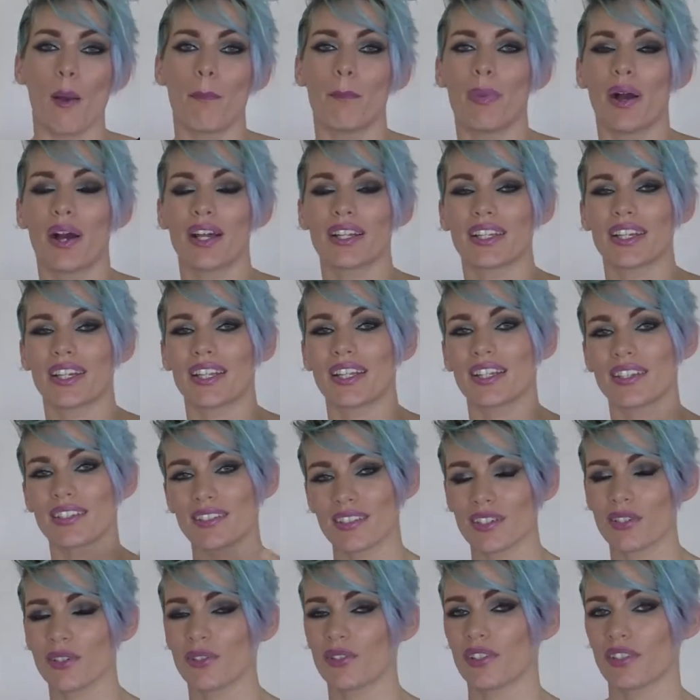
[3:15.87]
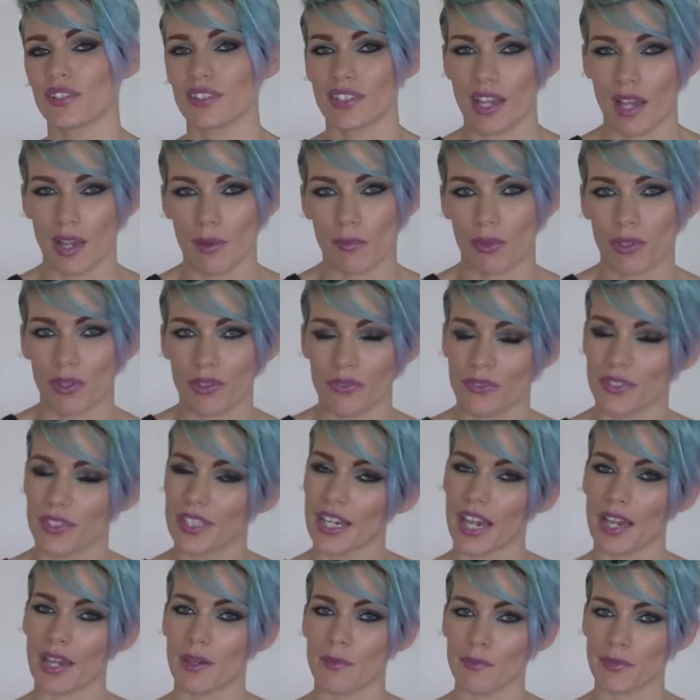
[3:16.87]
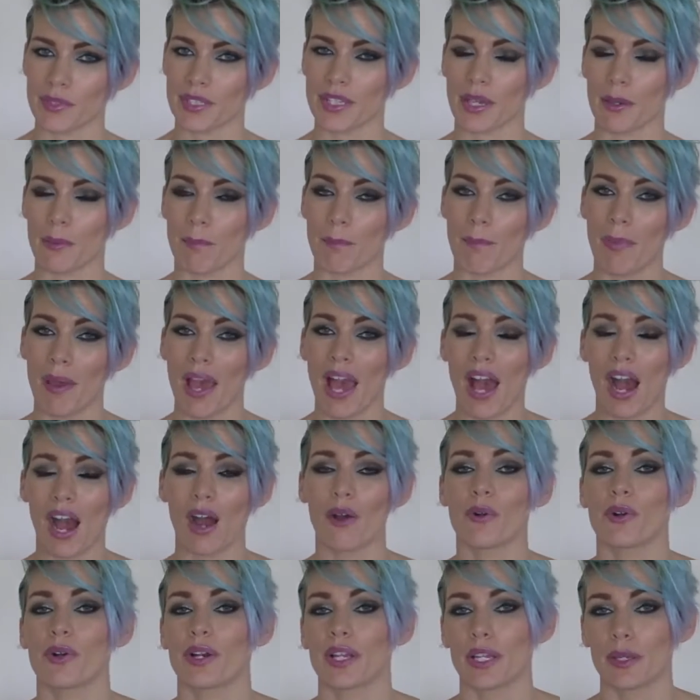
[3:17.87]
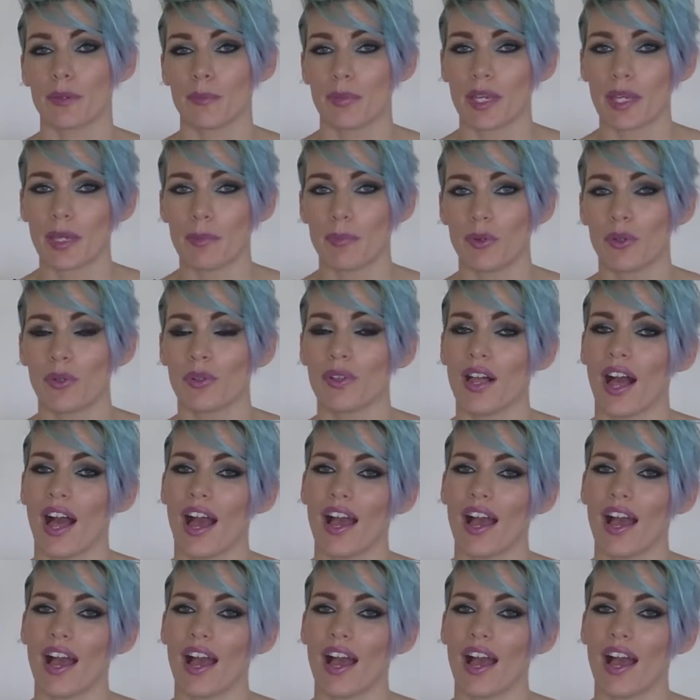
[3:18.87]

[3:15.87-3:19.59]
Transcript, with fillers: but it is a good example of games empowering people